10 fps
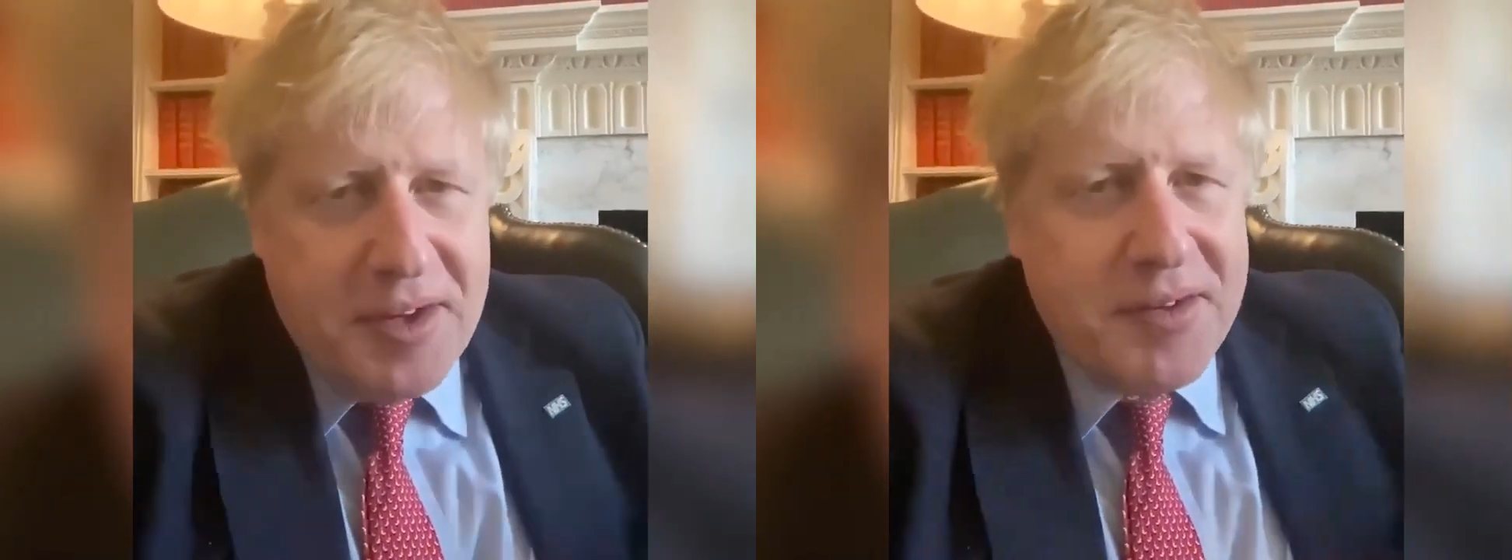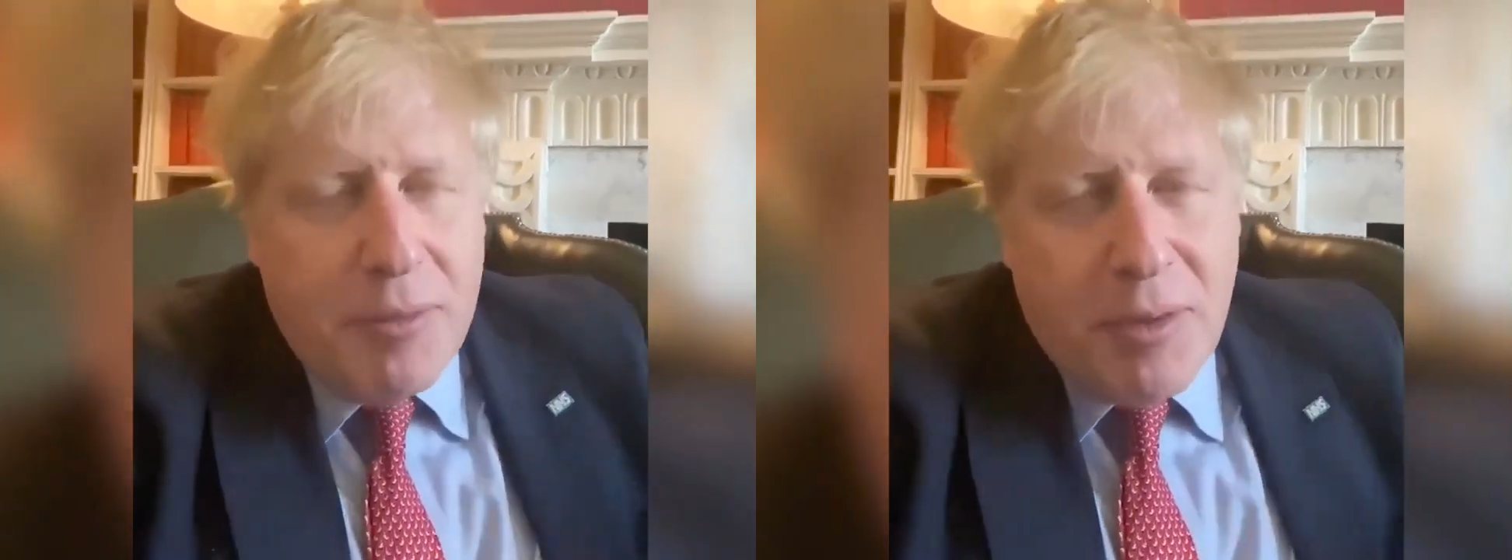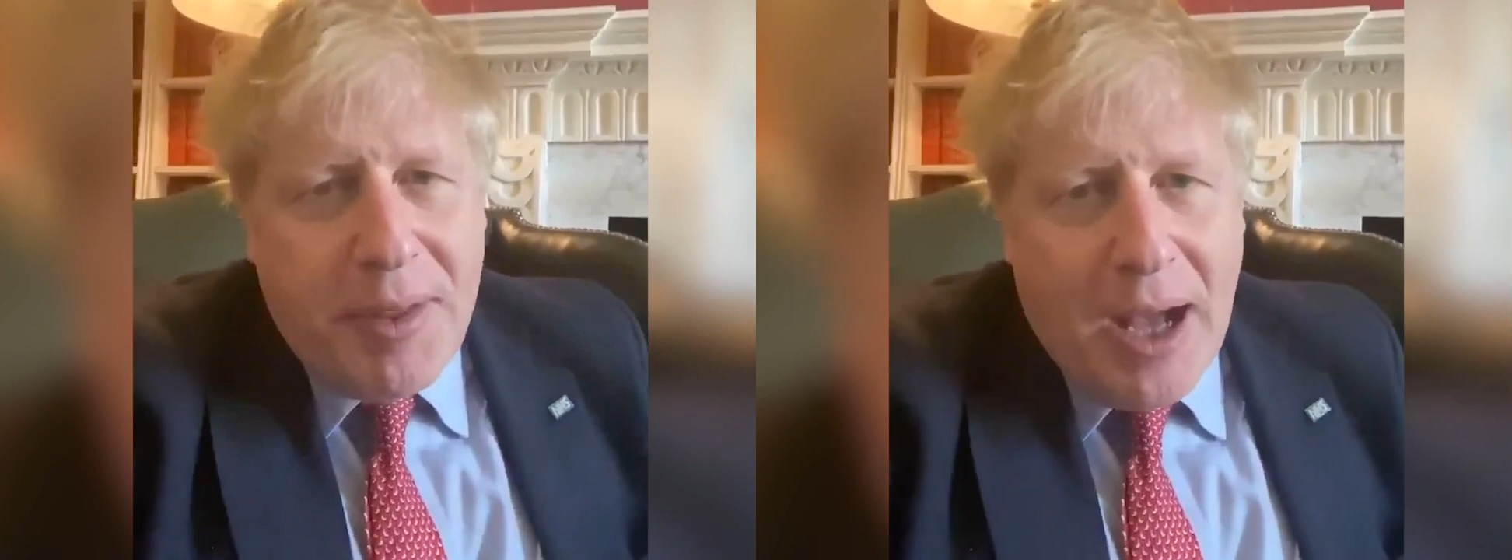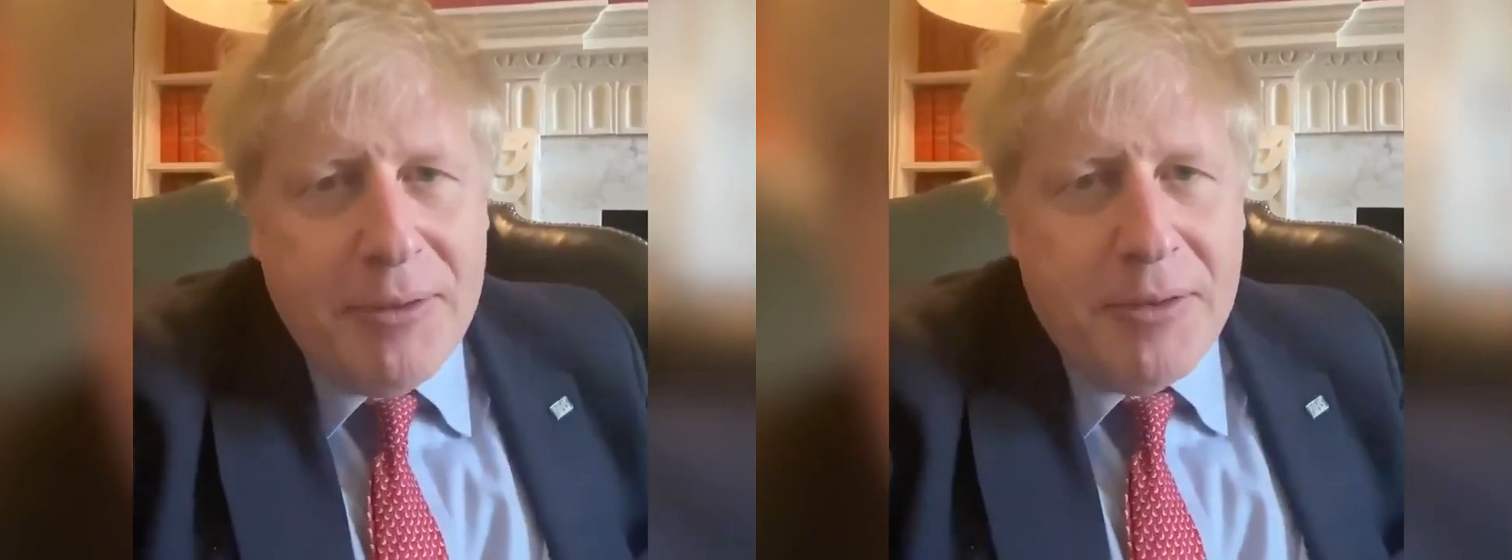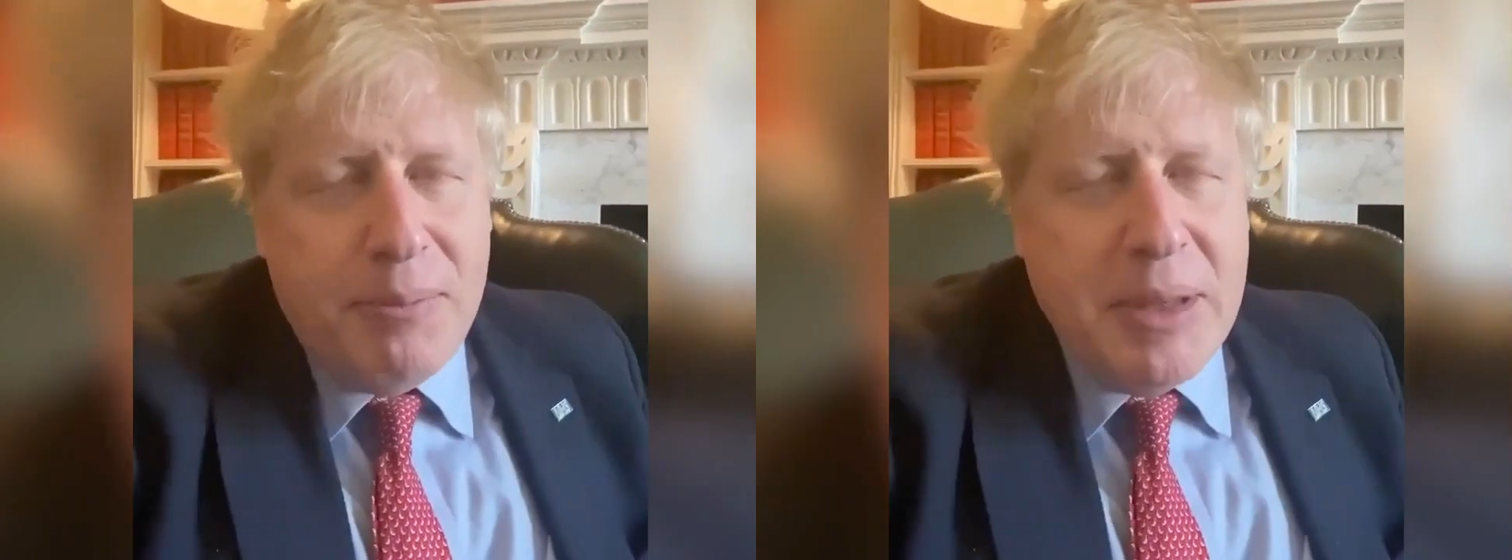
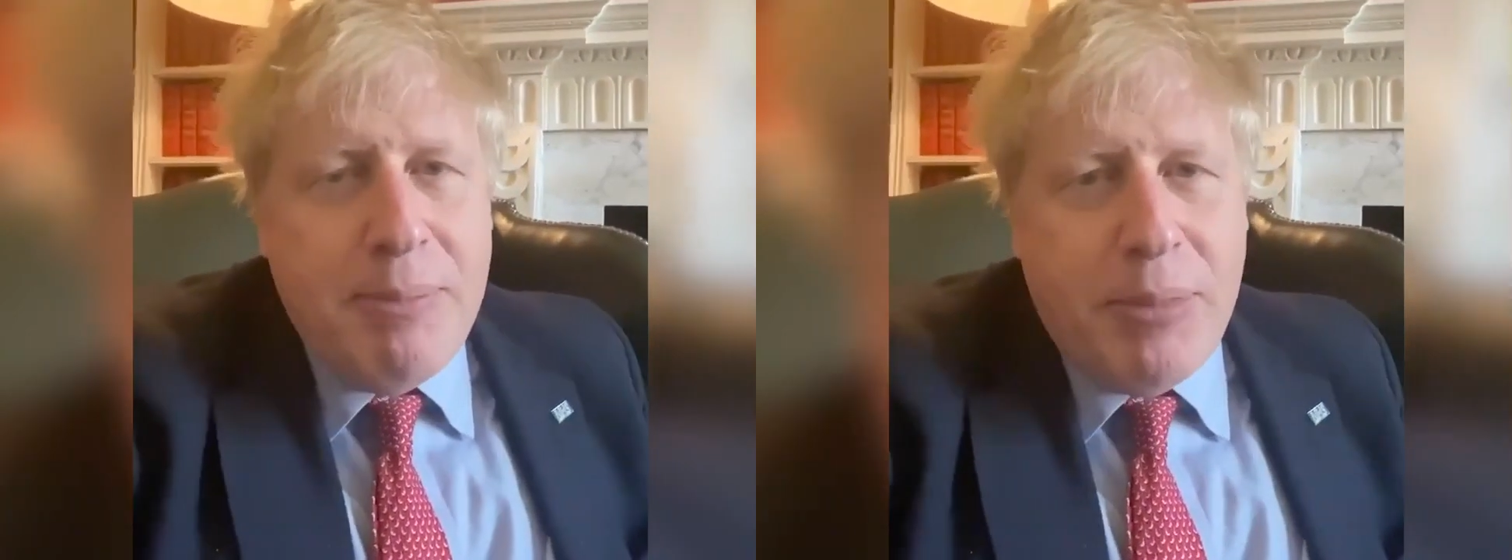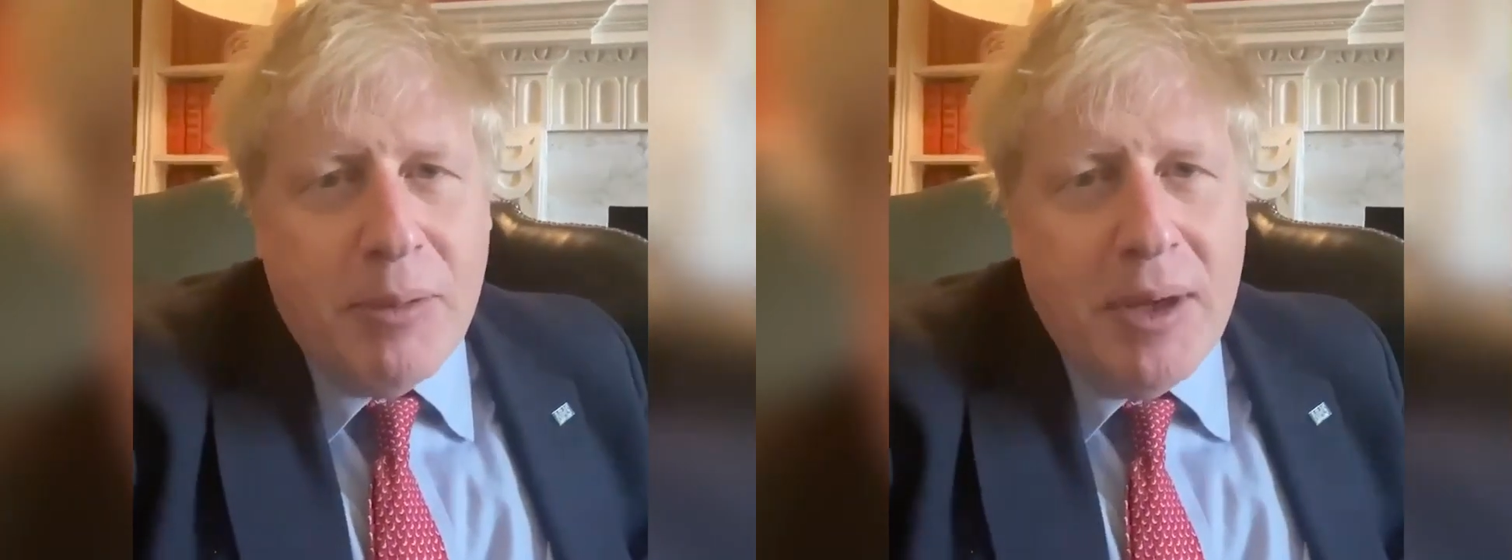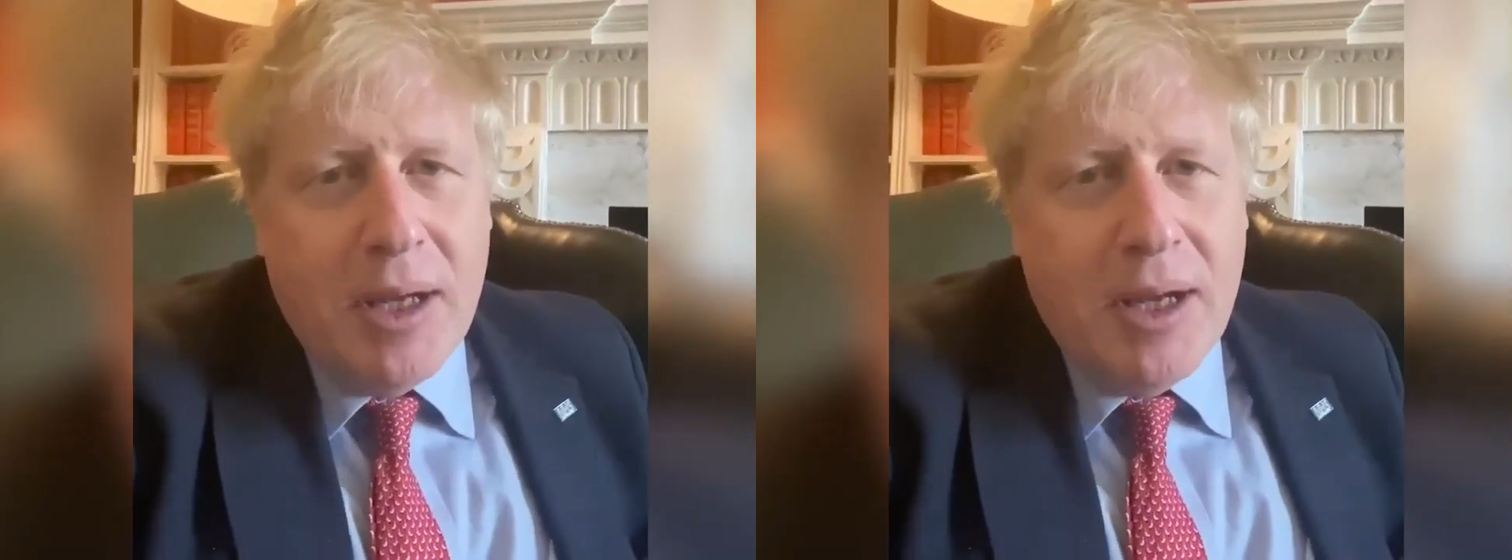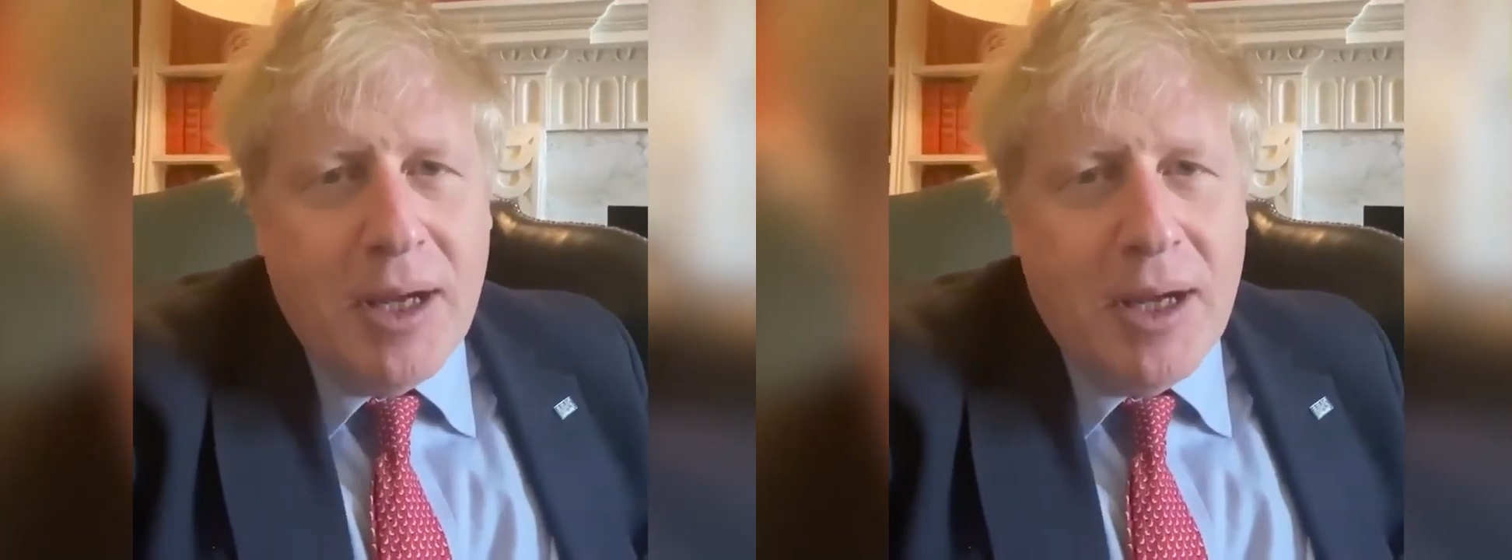600,000 people